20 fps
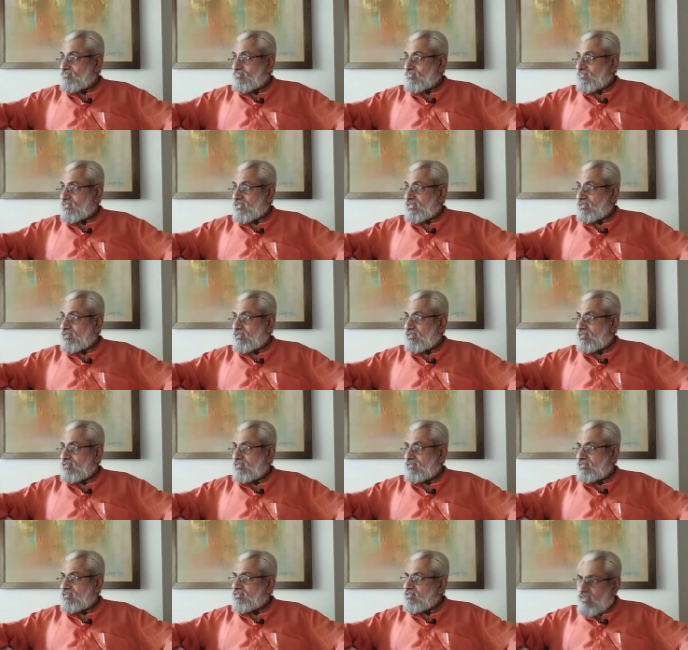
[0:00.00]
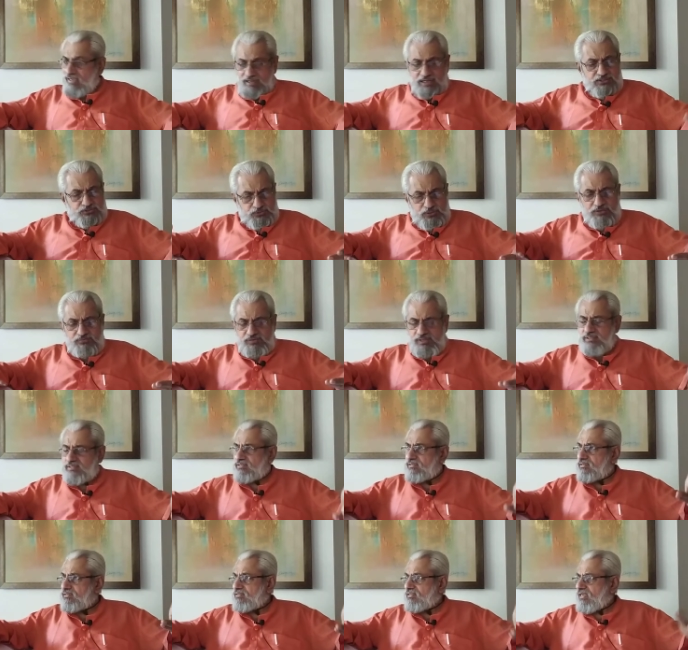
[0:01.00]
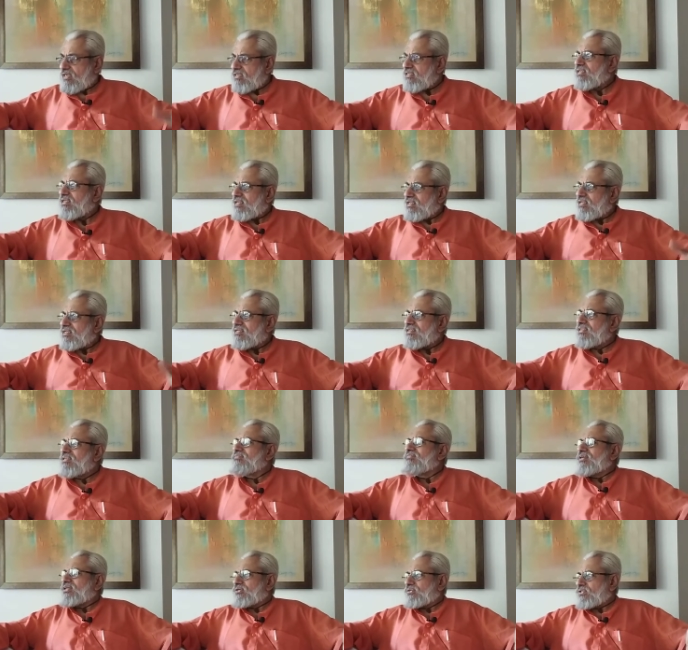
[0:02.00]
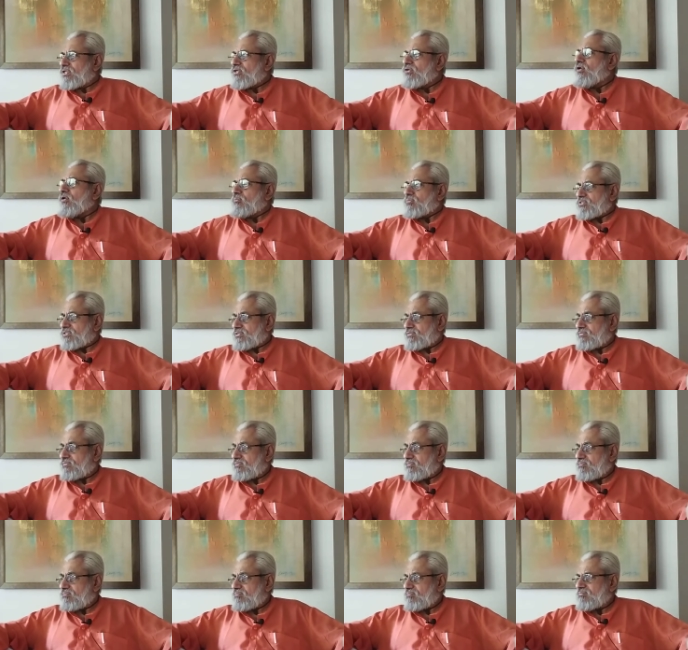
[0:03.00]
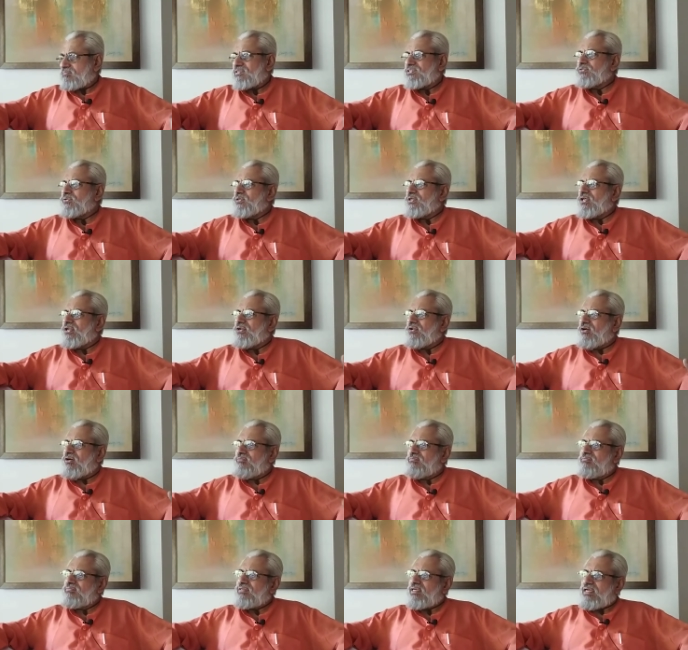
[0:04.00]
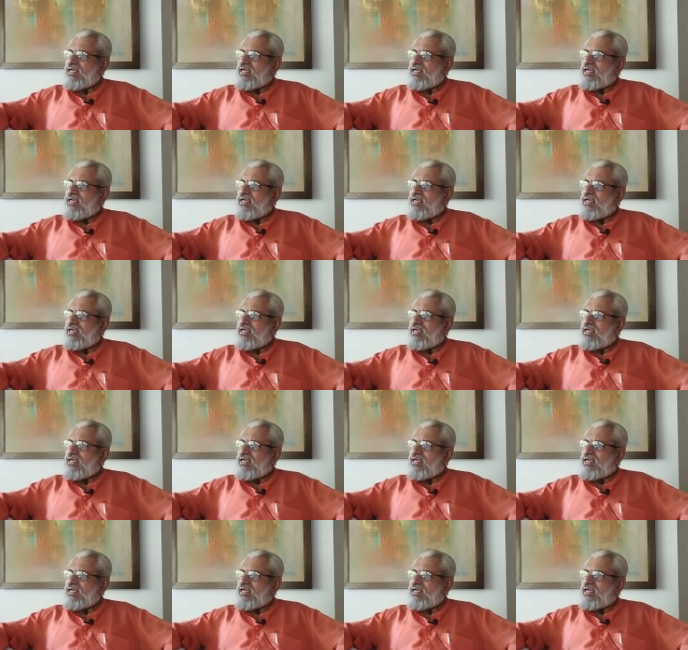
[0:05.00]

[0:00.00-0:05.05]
Okay? Yeah, so I wear this. I give in to the norms. It's only a norm.